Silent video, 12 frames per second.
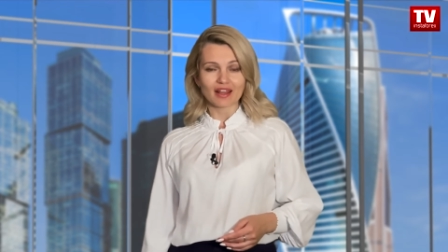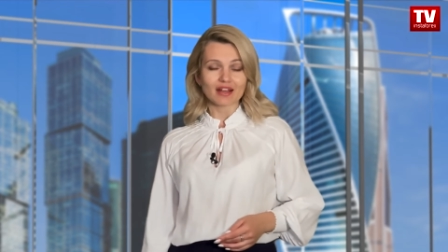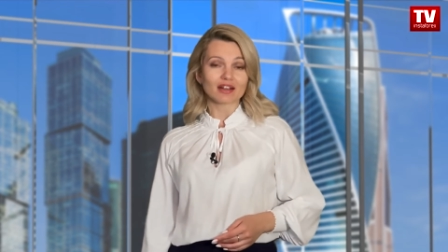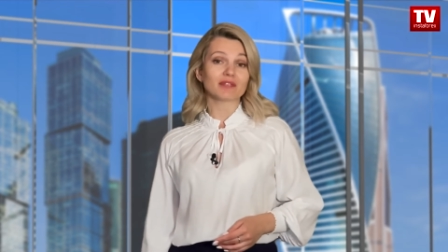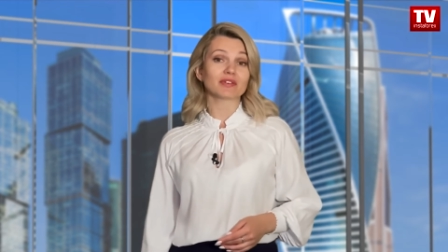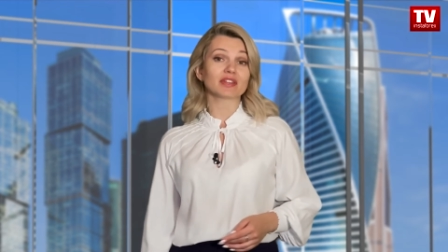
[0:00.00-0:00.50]

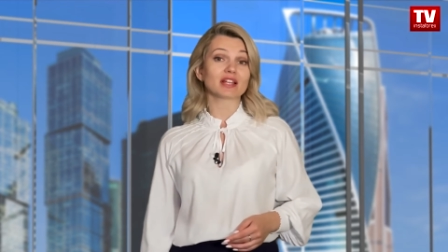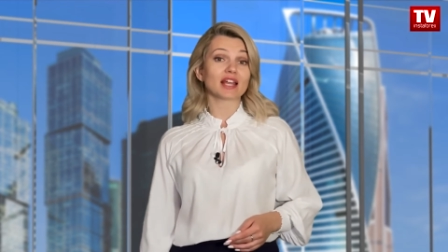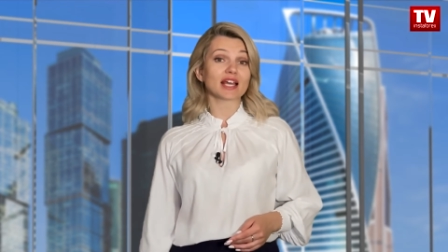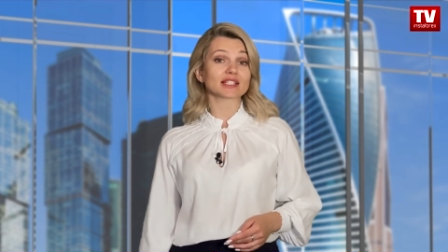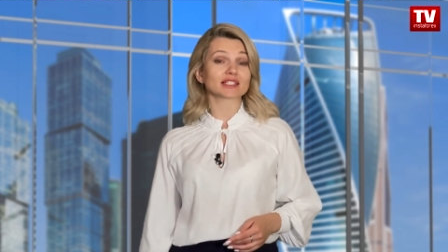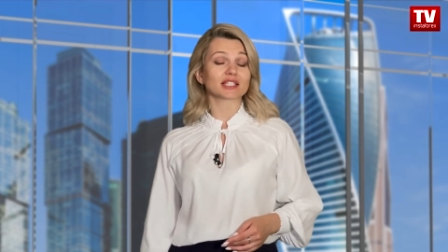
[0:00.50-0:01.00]

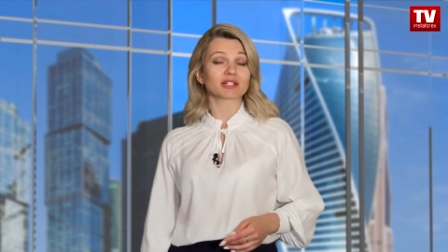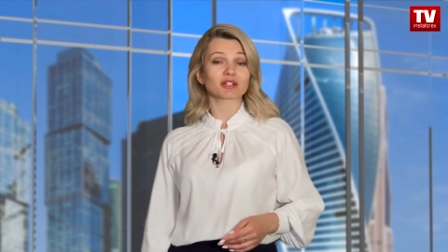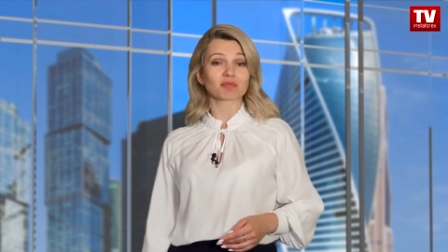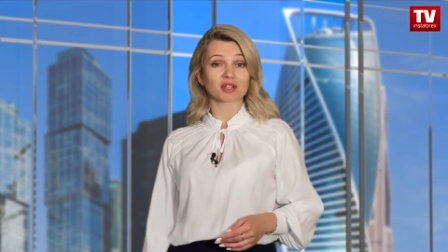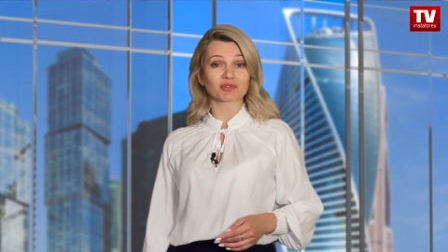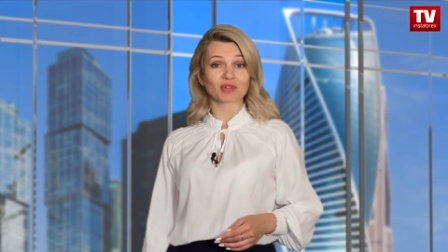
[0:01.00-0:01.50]
Nevertheless,
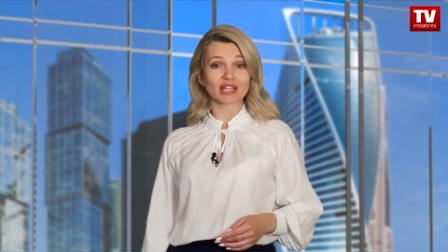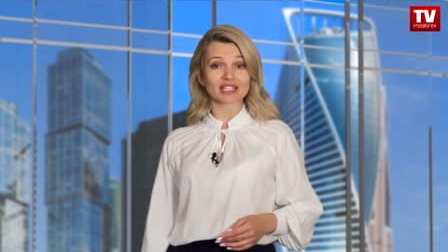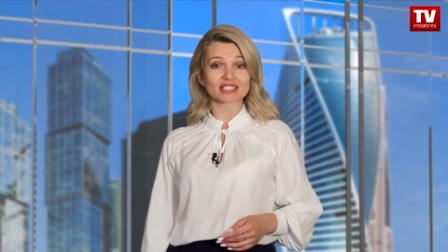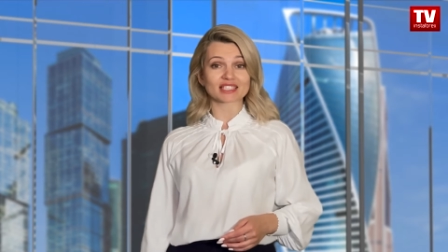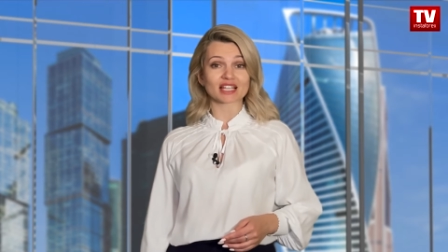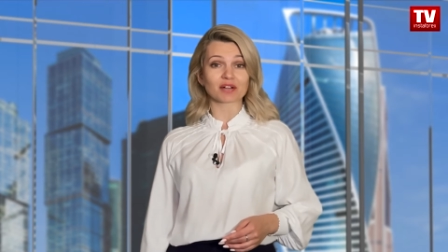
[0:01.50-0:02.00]
European
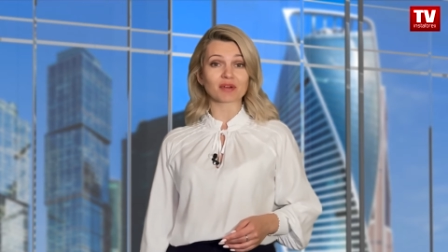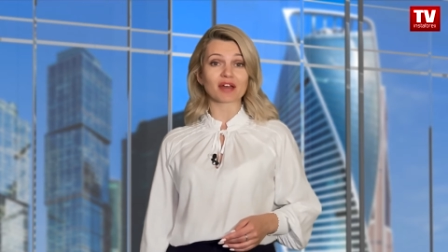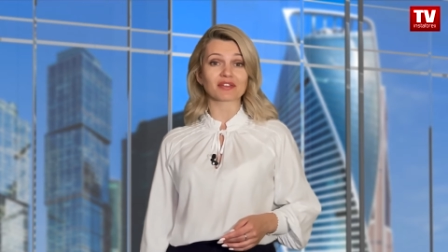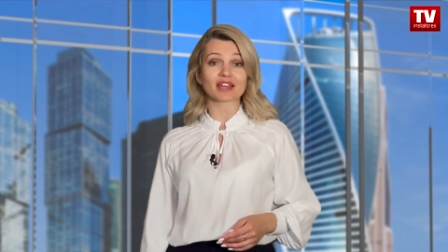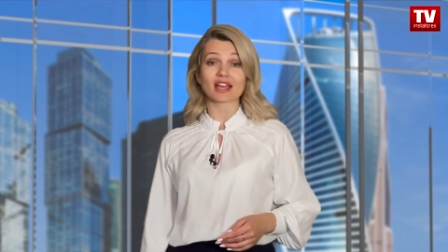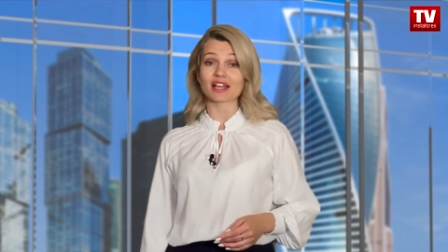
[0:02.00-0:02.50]
traders are
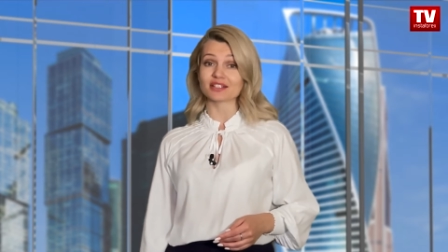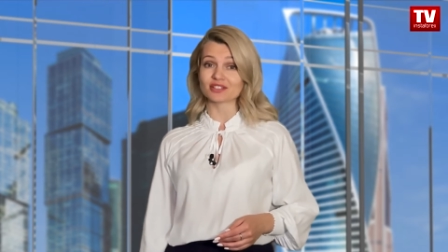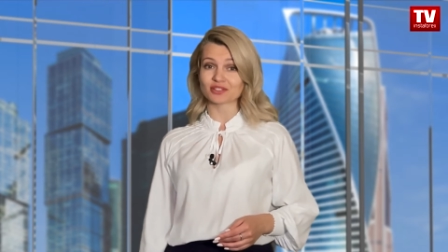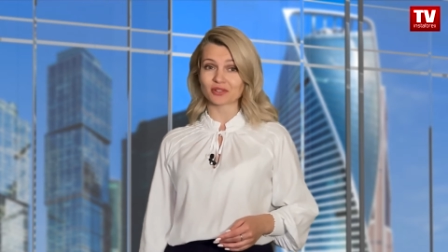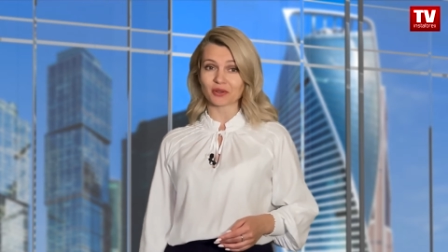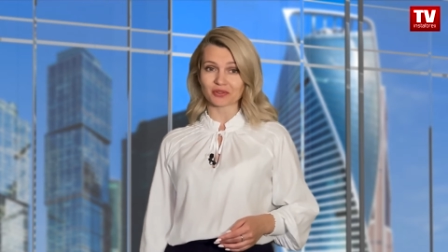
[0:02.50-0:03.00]
rather
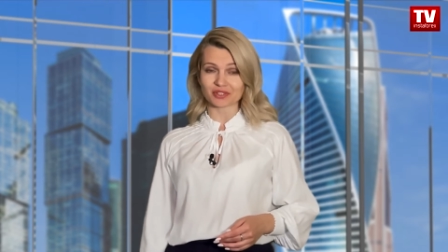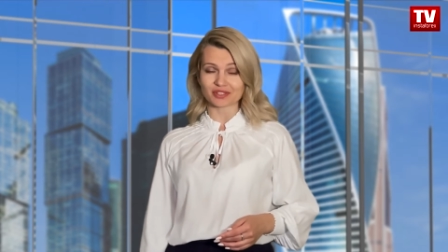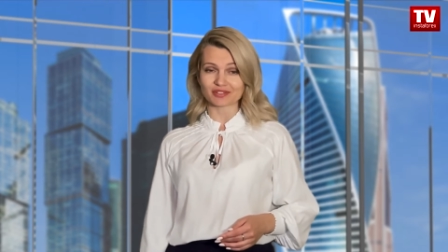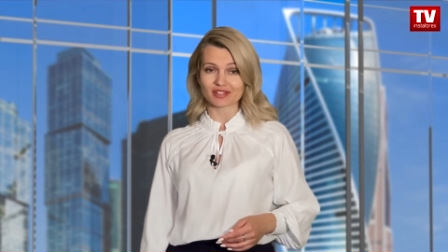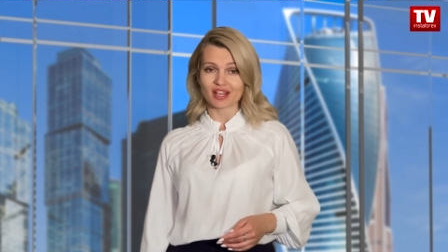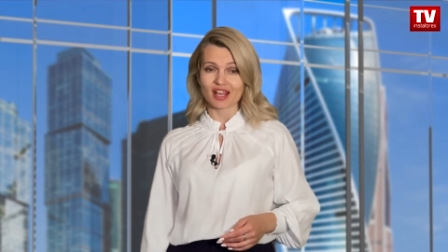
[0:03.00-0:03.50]
uncertain.